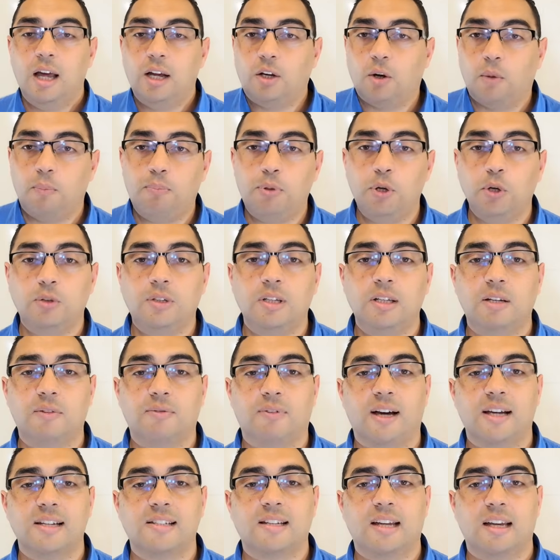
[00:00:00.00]
computing
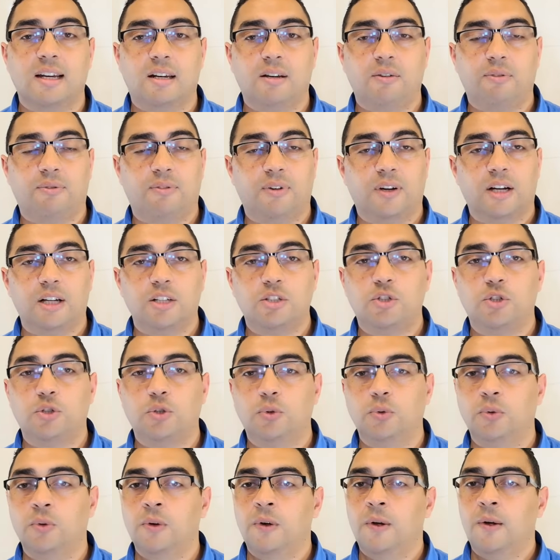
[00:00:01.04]
device can refer
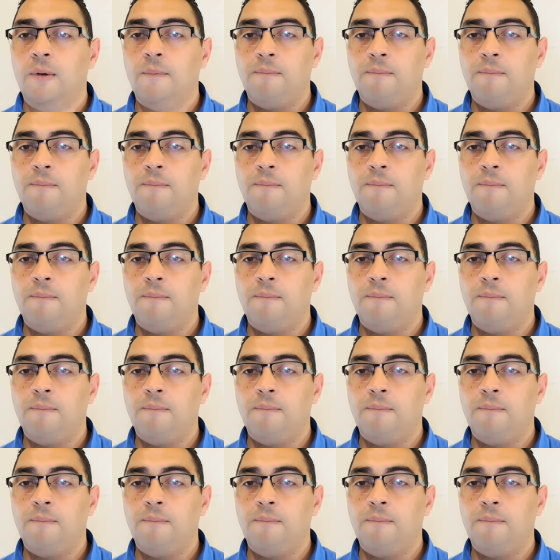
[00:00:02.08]
to